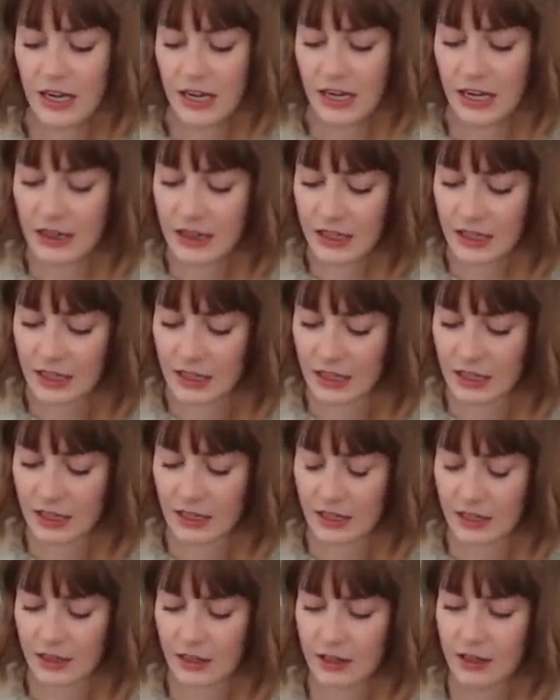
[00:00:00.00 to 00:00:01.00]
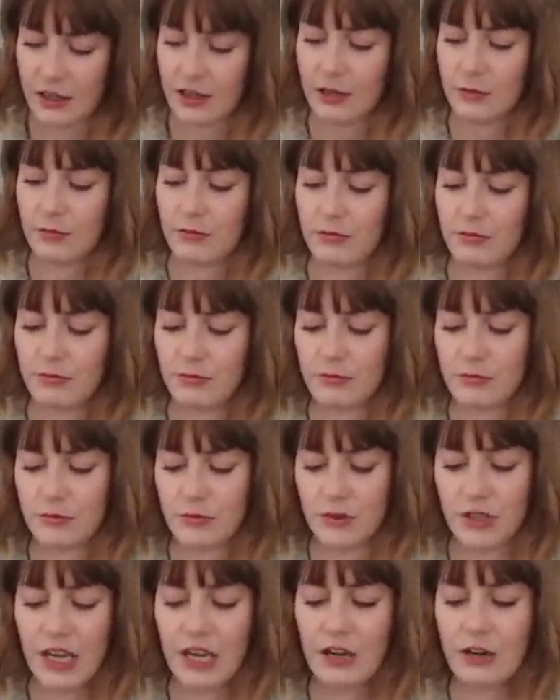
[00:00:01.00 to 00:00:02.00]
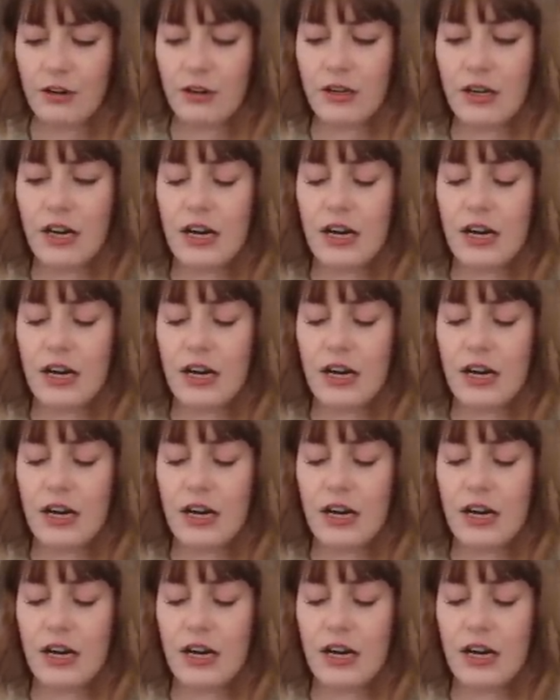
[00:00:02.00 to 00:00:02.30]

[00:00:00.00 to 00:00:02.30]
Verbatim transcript: And then um, later